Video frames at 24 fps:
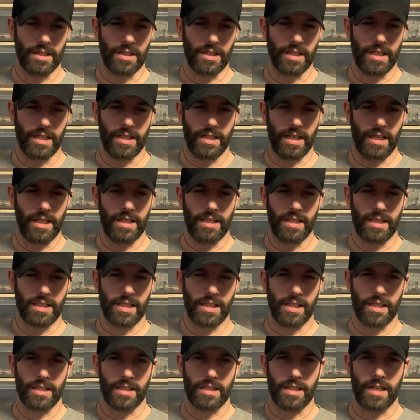
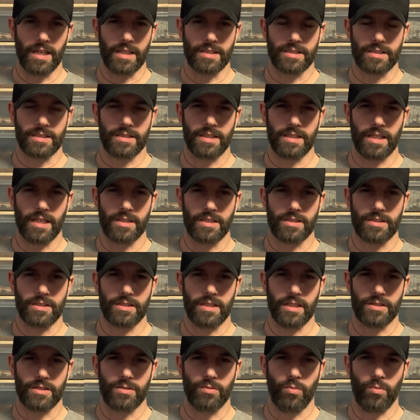anything that's
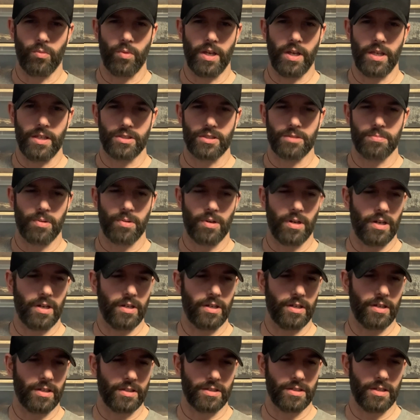a waste
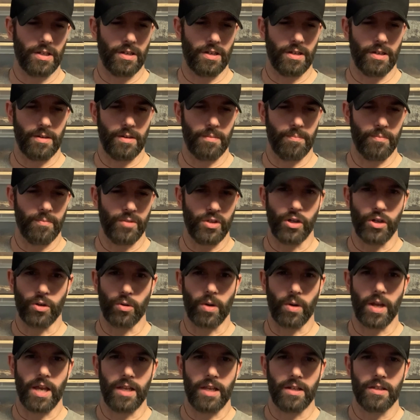product,
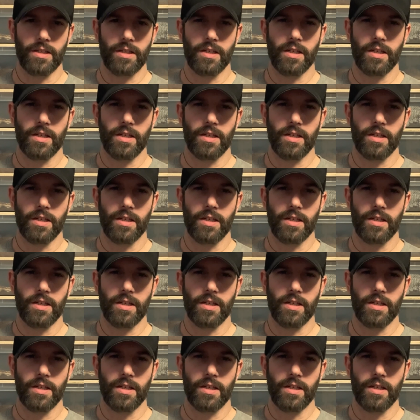urate